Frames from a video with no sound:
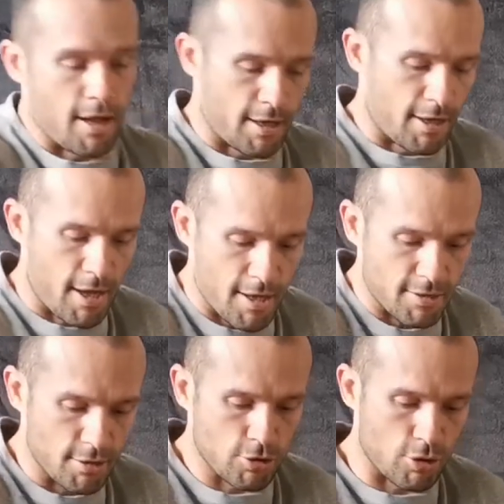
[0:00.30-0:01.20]
Again
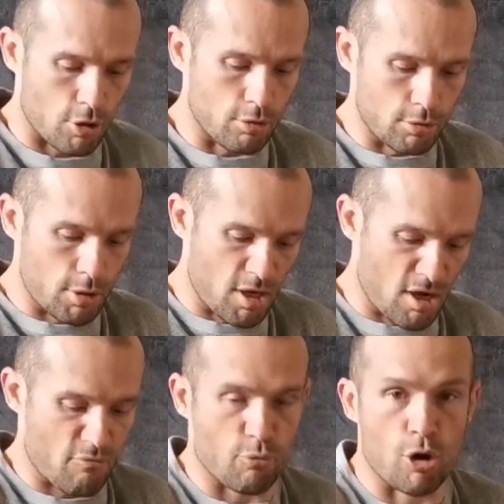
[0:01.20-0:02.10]
guys, so
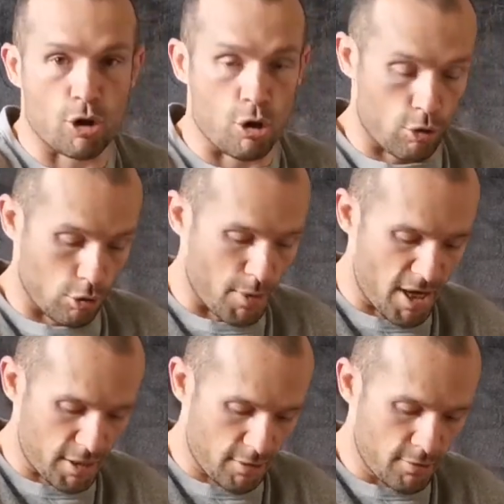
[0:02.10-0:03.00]
I brought Coco
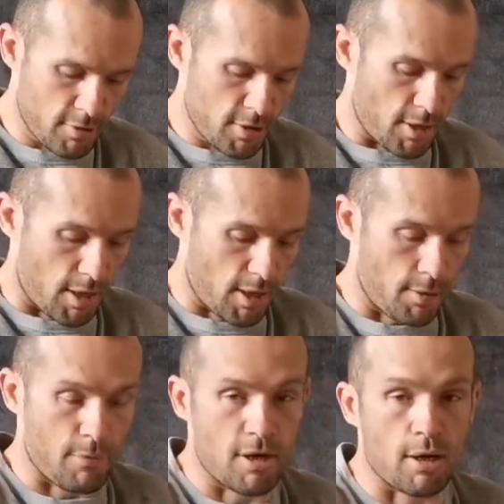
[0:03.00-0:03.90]
back.
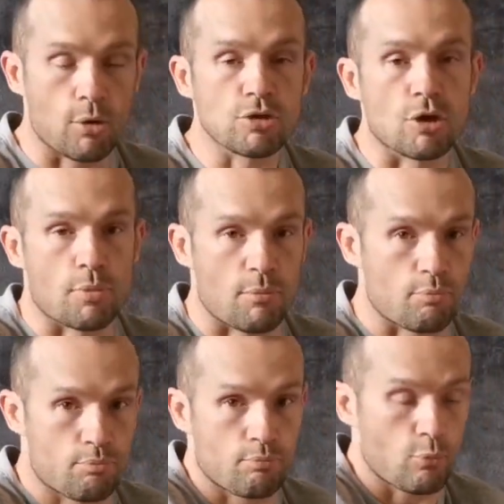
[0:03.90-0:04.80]
I was going to bring
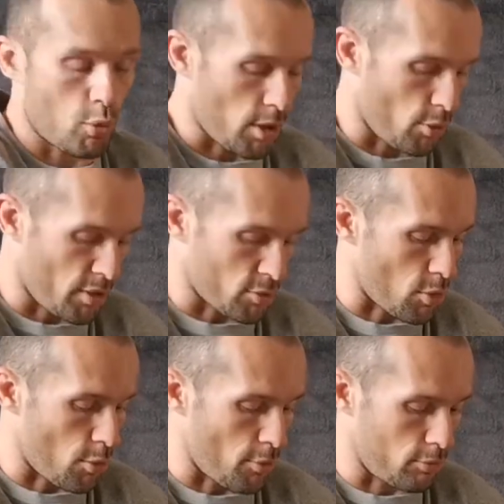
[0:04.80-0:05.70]
Willow in as
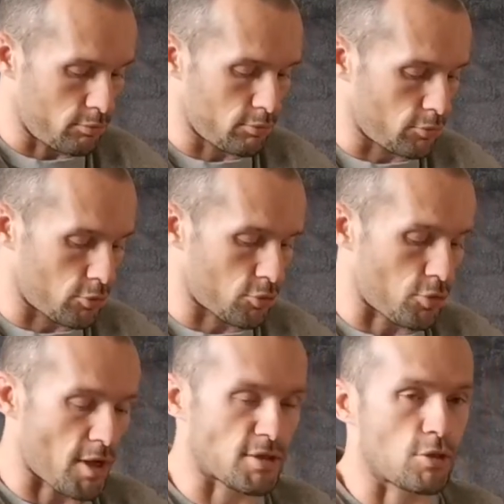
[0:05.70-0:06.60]
well, but
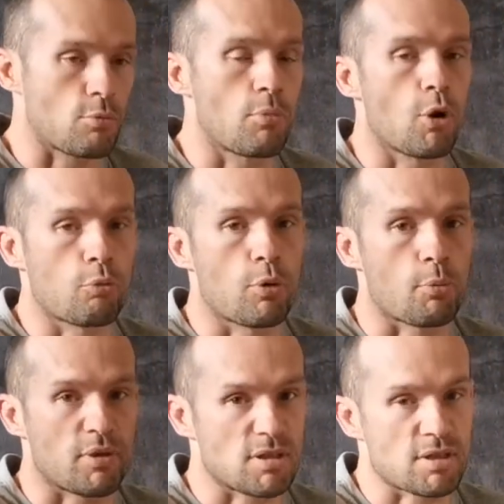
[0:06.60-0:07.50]
trying to do both
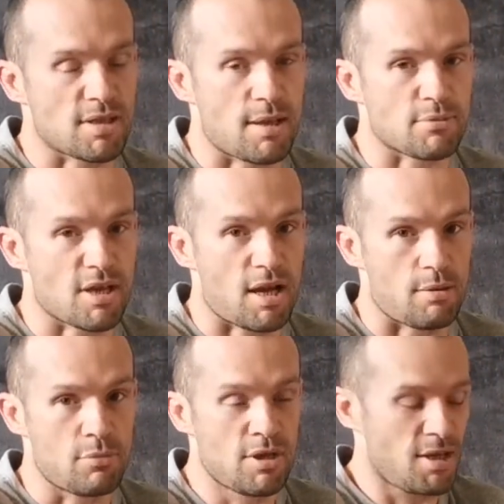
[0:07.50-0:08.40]
puppies at the same
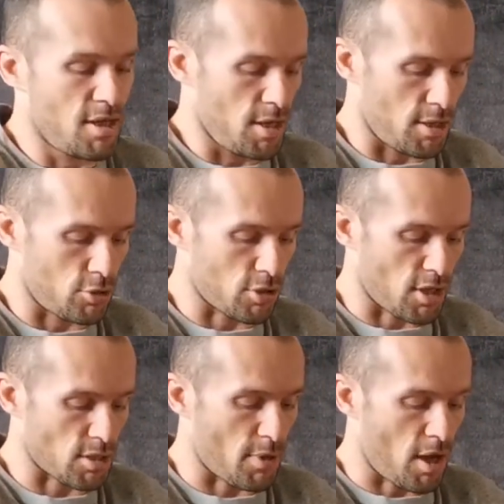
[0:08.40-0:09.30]
time, it just
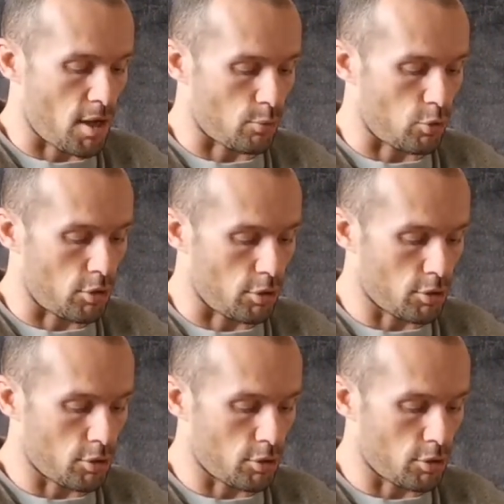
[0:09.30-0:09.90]
gets a bit hard work.